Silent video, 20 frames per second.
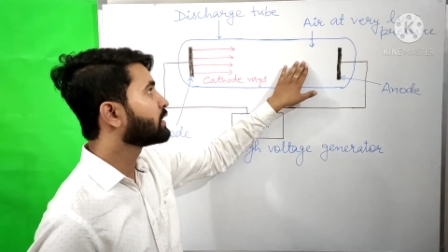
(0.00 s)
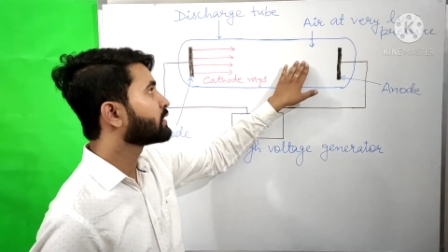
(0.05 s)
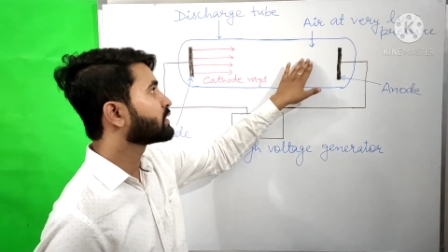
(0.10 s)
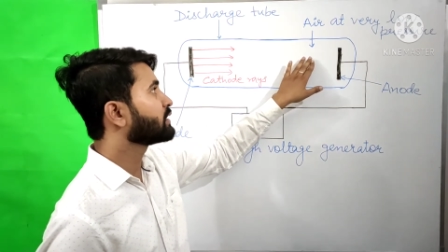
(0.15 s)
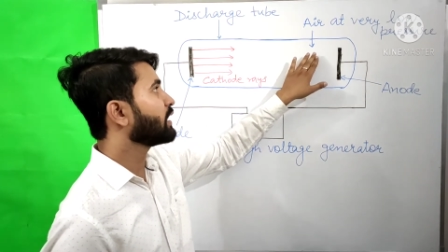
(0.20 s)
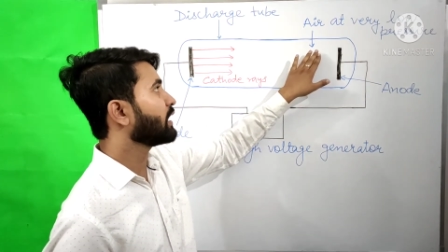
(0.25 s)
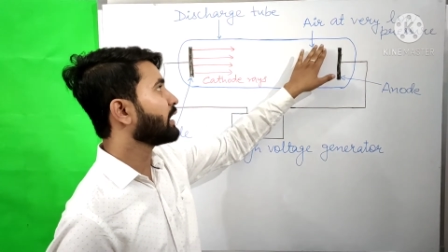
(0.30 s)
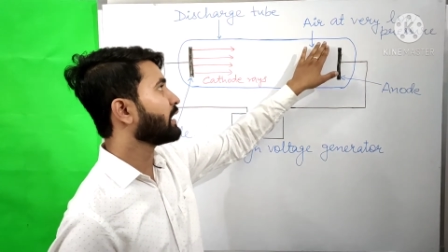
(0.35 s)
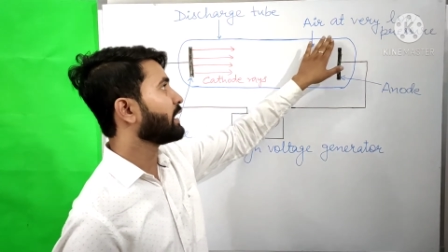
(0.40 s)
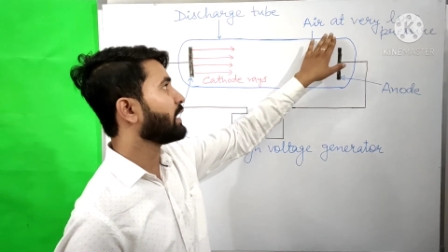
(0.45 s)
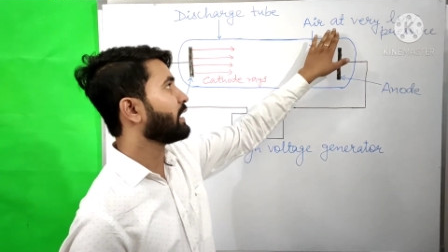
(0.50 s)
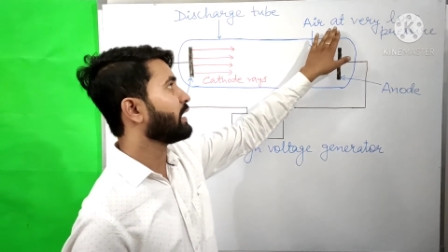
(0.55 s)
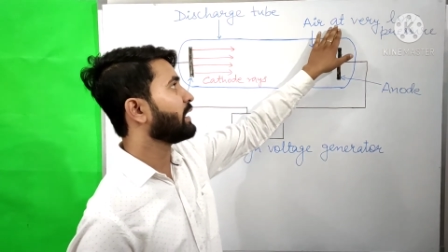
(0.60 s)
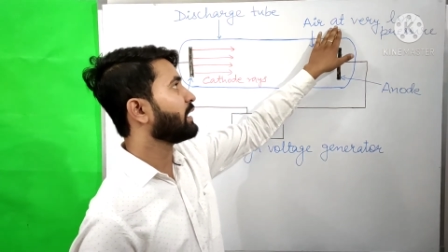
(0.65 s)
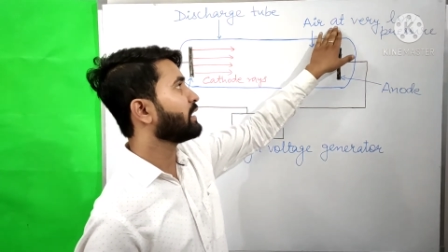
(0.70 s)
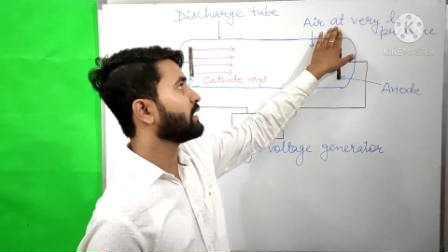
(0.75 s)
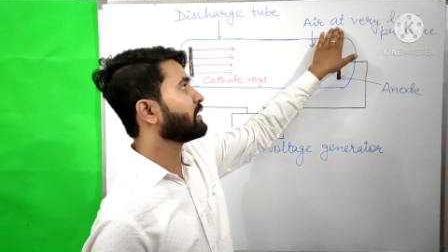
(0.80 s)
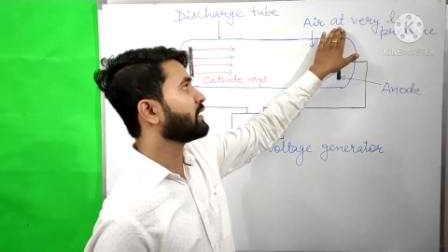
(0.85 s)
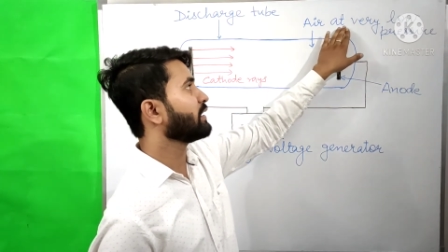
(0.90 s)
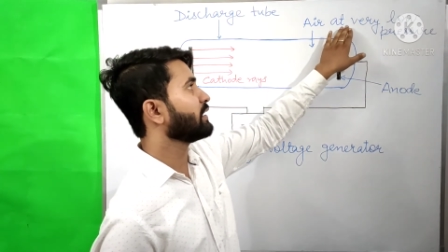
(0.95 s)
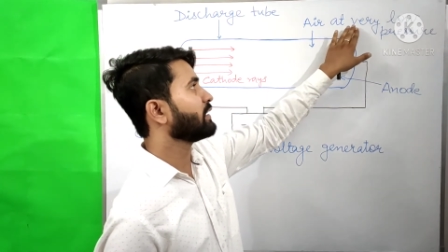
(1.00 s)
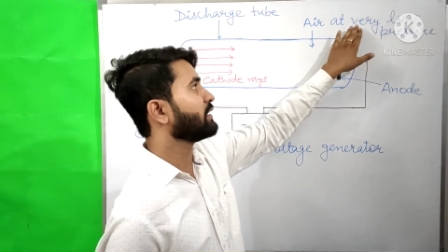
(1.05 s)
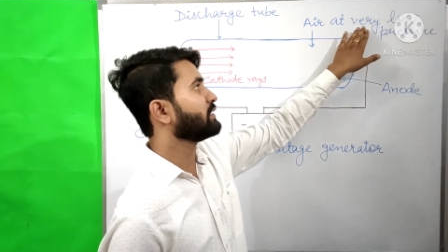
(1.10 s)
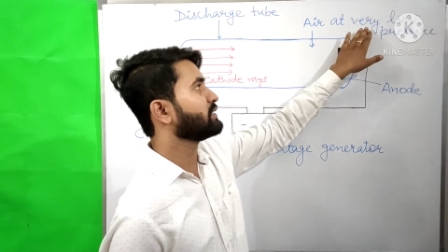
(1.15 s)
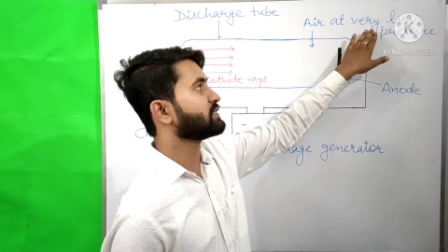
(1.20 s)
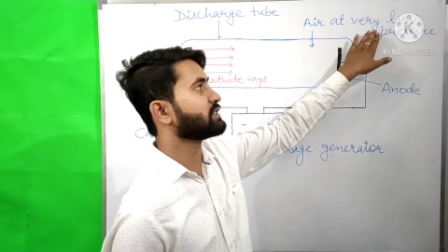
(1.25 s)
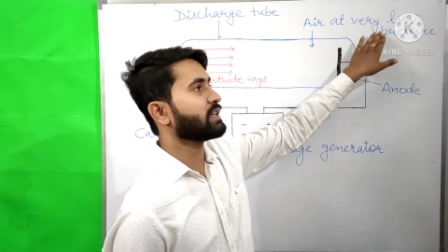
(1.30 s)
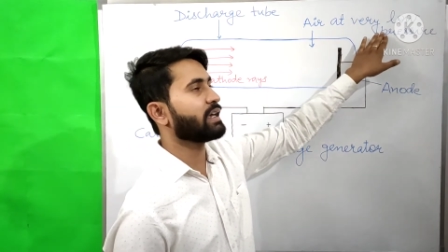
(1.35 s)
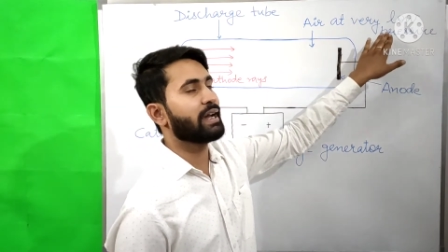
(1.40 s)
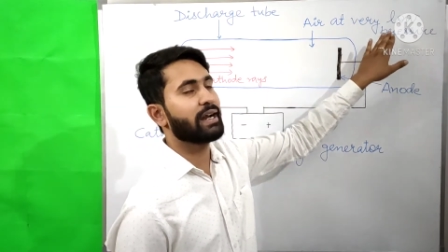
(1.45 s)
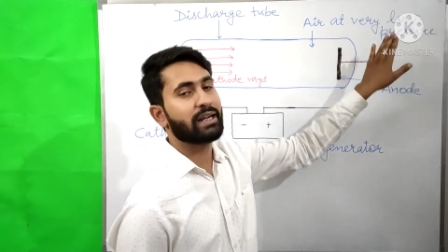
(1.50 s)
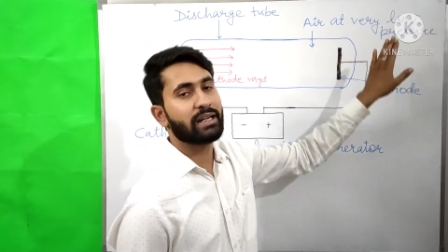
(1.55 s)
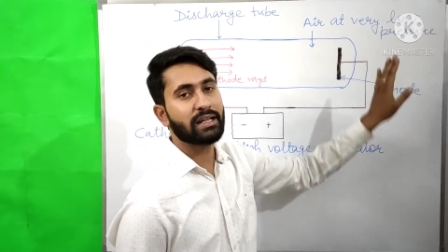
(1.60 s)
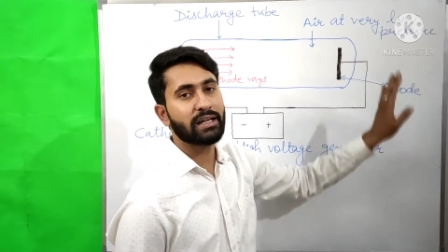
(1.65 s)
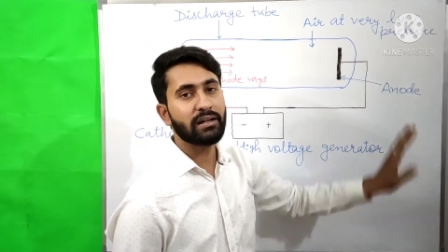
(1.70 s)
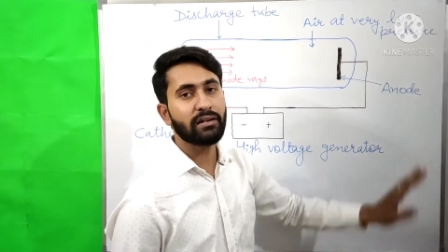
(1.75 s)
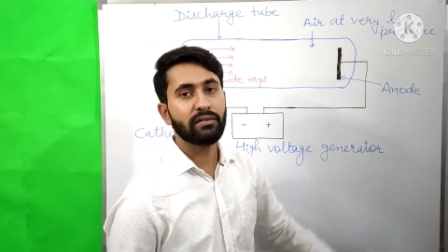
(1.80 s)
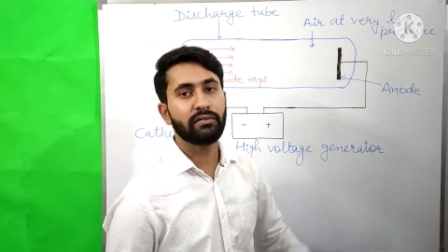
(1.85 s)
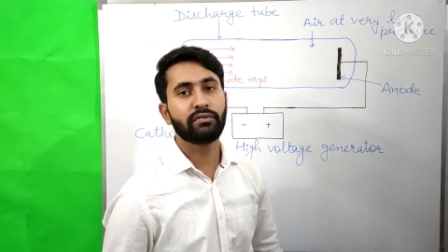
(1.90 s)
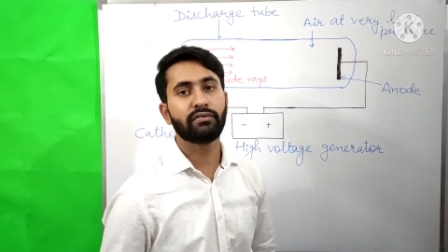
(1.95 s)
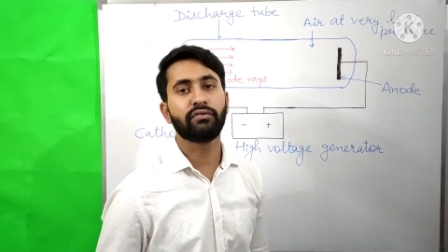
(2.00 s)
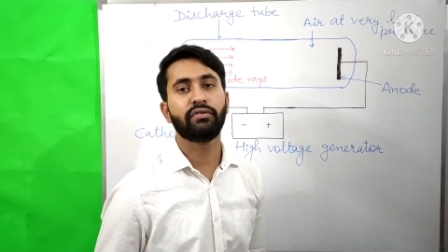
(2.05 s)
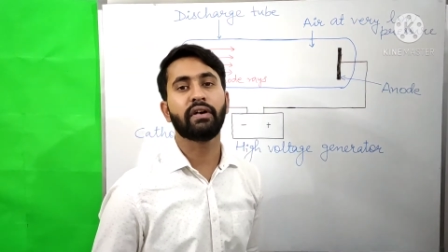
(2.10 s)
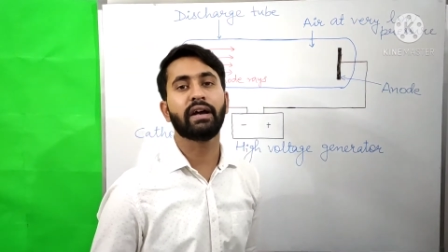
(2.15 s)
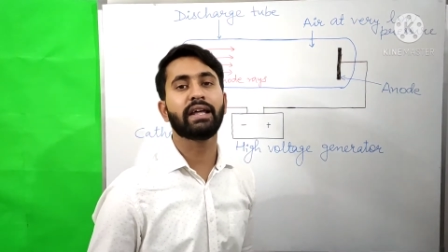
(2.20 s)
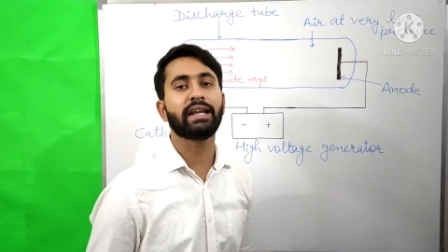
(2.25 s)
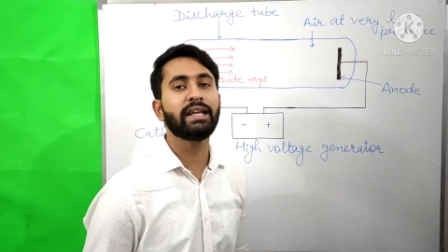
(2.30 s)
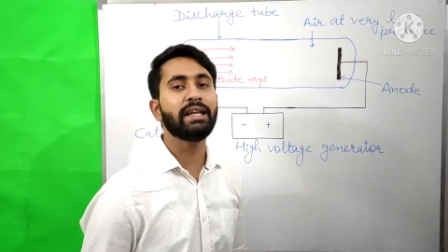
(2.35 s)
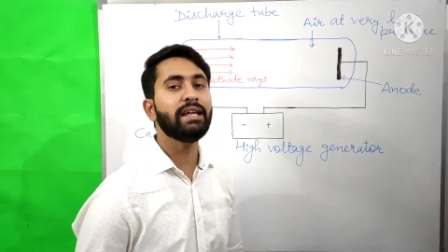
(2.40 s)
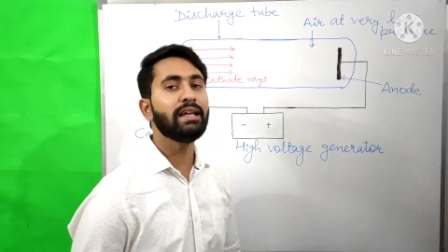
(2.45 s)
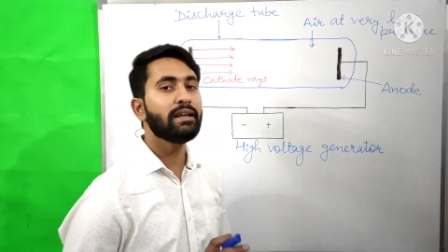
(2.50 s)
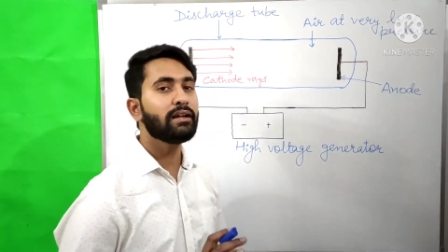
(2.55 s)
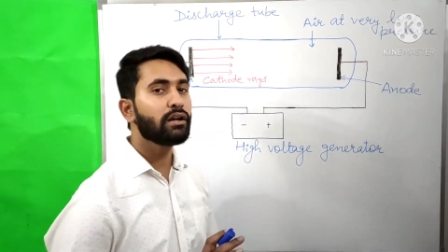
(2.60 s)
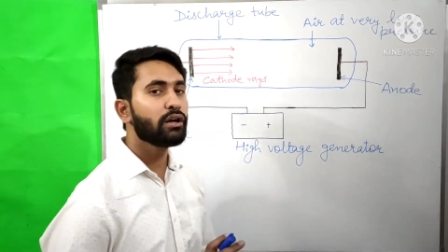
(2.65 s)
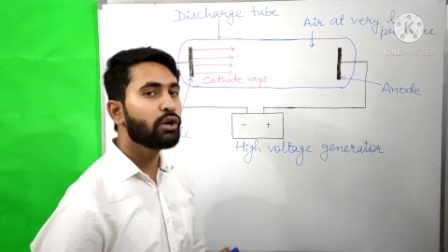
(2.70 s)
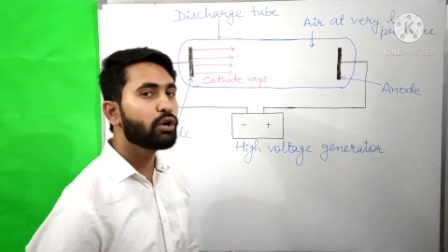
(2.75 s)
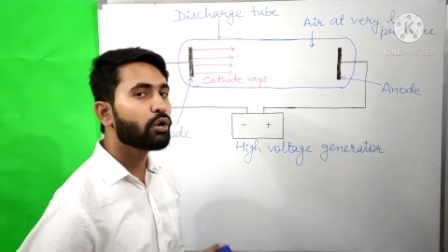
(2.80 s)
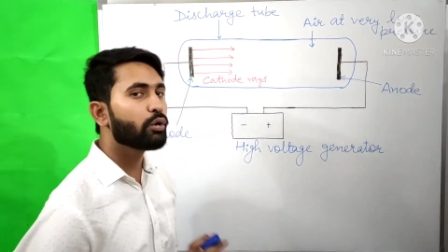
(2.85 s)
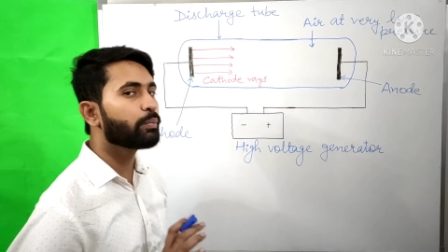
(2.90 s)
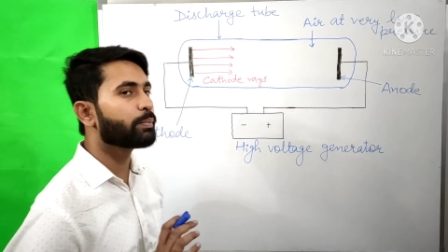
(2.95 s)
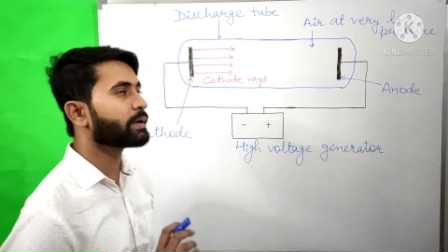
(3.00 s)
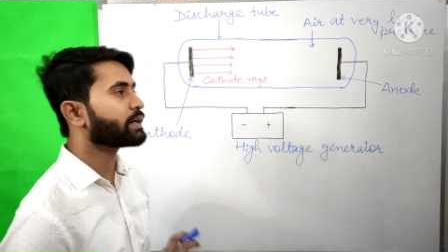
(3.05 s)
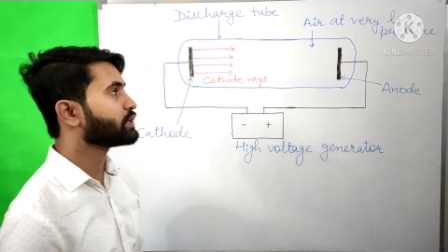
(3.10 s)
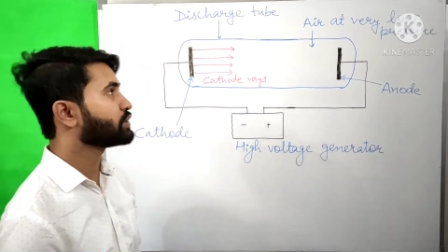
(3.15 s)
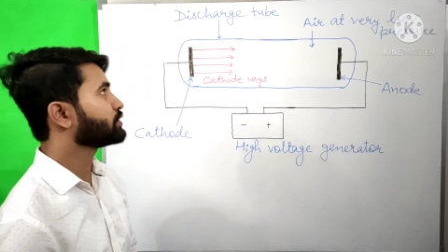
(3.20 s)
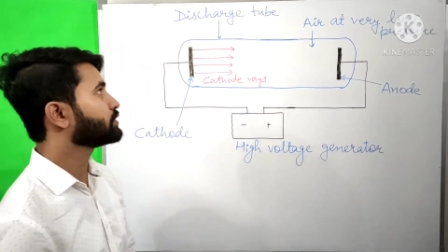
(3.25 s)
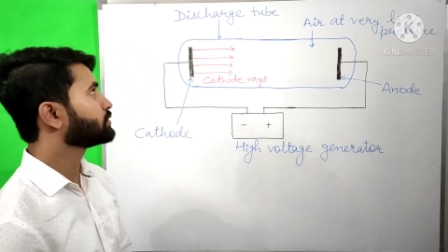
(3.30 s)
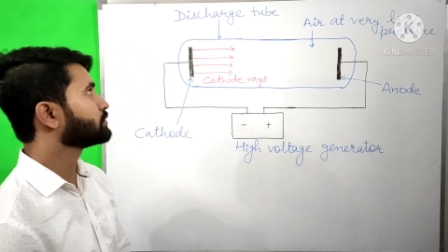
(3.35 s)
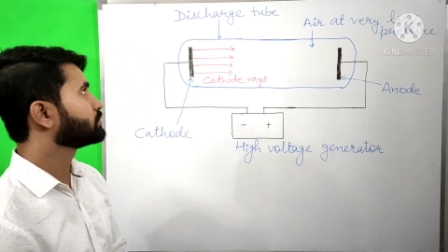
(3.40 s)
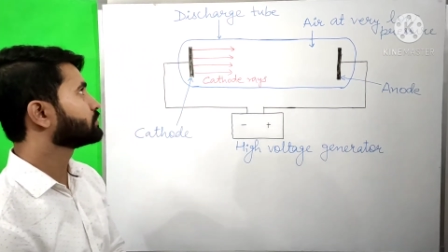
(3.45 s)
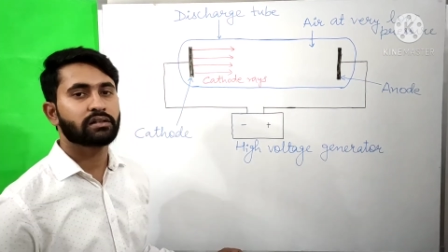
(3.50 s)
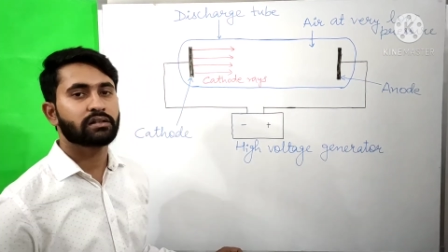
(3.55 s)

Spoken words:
the air is at a very low pressure.